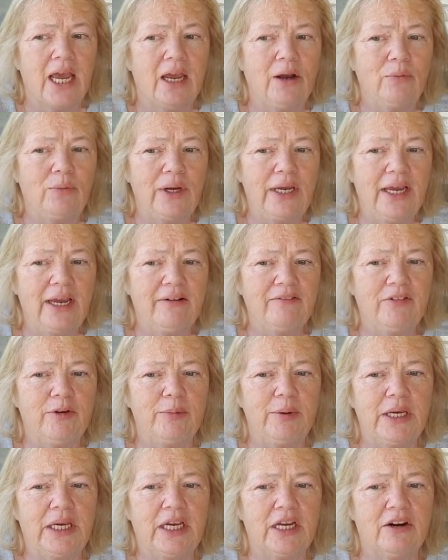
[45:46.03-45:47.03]
And we have
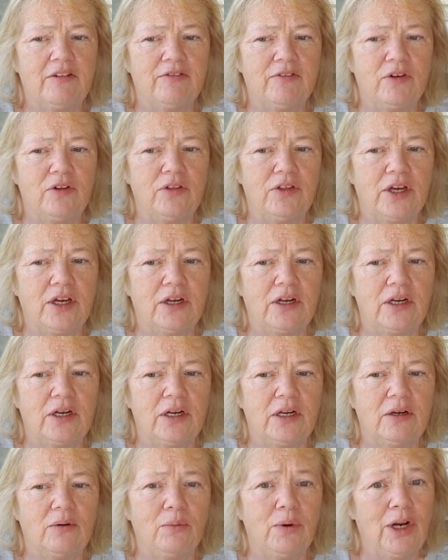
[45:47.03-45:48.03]
to be careful that
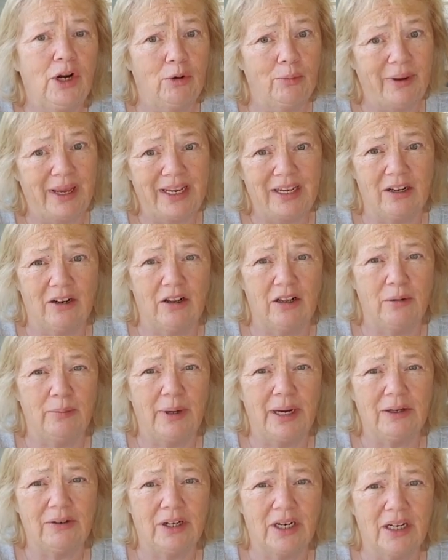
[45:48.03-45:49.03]
we don't make it all
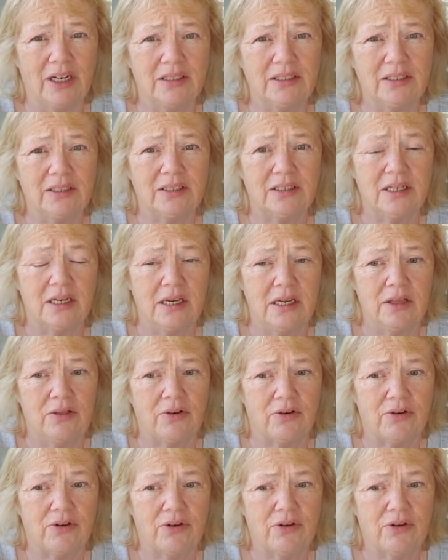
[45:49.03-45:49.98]
about us either.